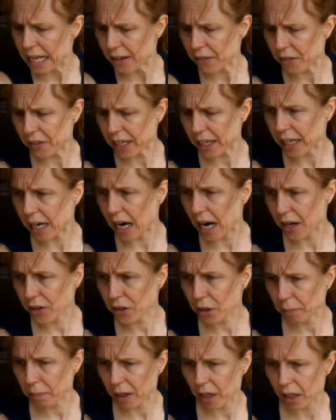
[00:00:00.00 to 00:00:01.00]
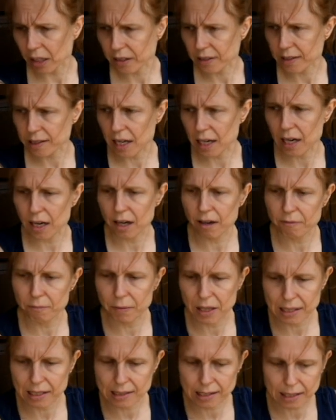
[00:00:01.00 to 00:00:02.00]
The other parts of
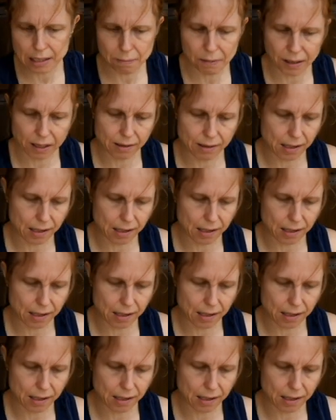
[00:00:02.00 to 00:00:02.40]
my sleeping